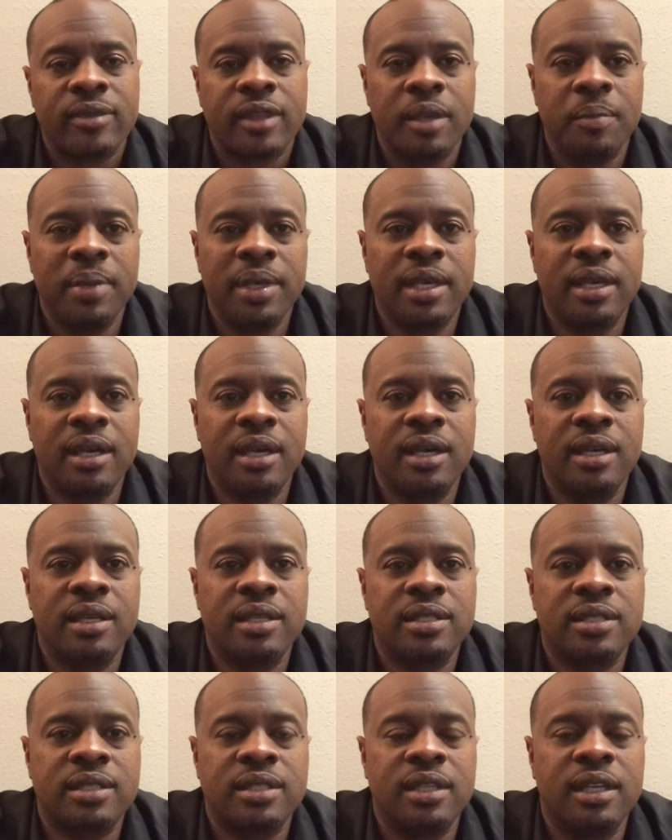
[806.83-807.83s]

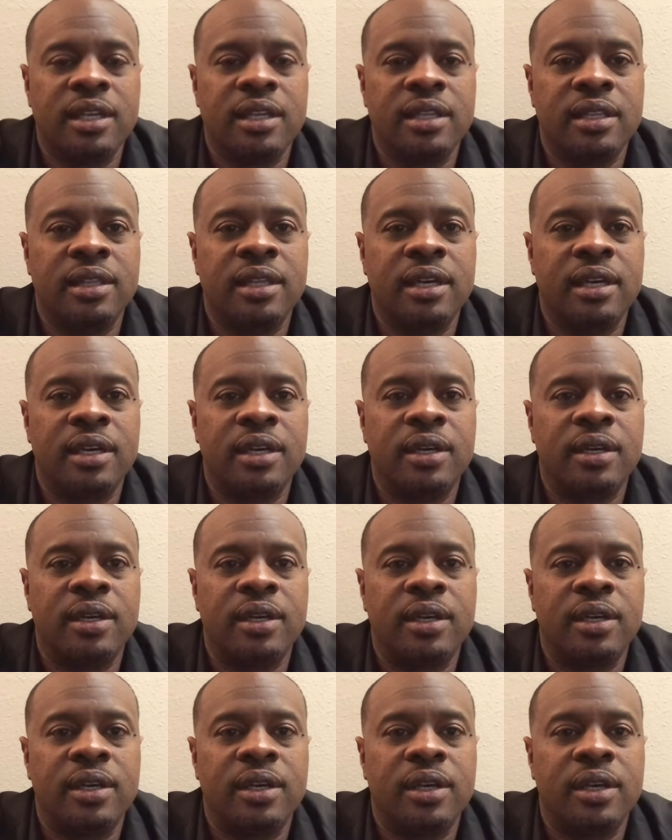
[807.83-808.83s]
Because
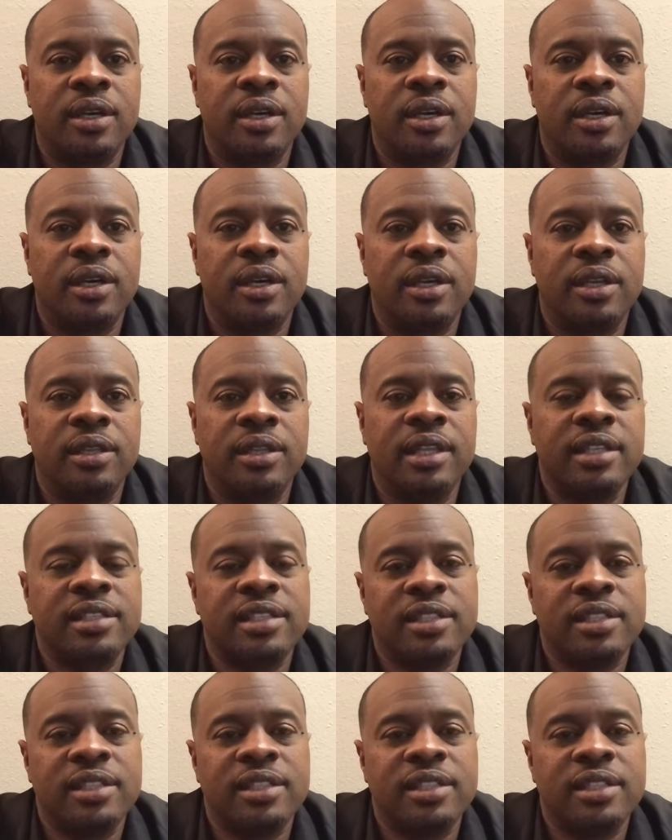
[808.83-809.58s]
this